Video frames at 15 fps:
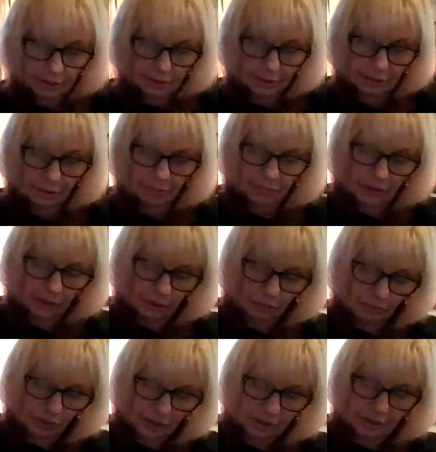Something you
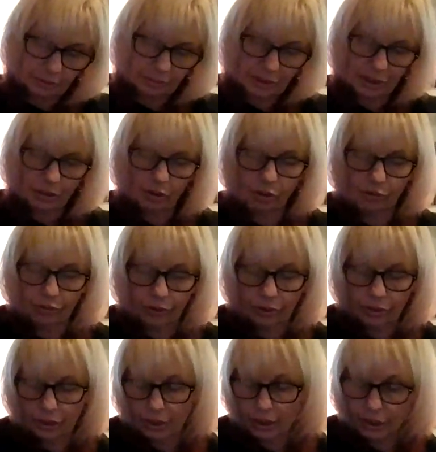want to be over.
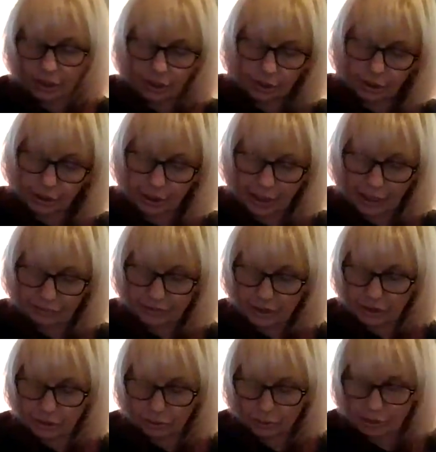Could have to
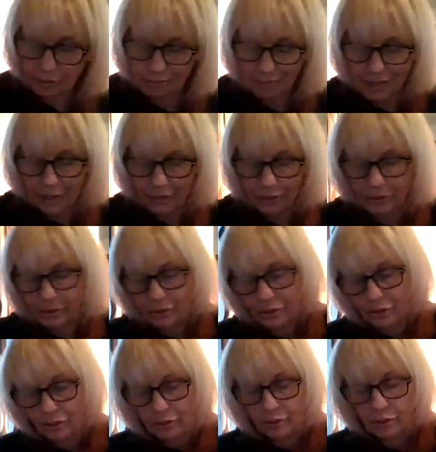do with a mother,
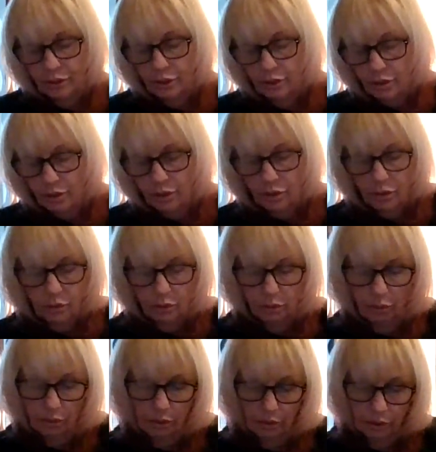
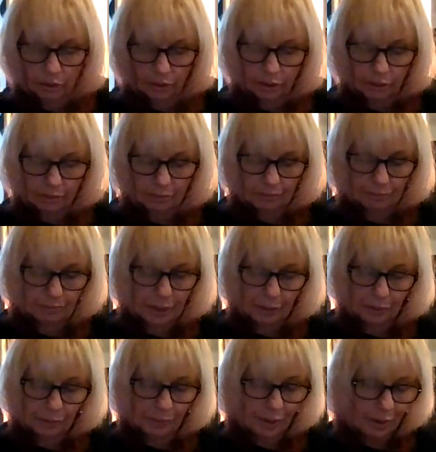or
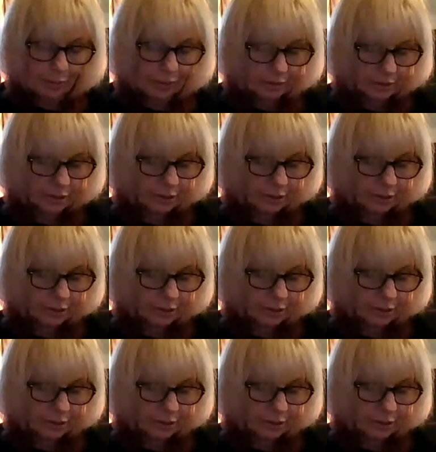baby mama,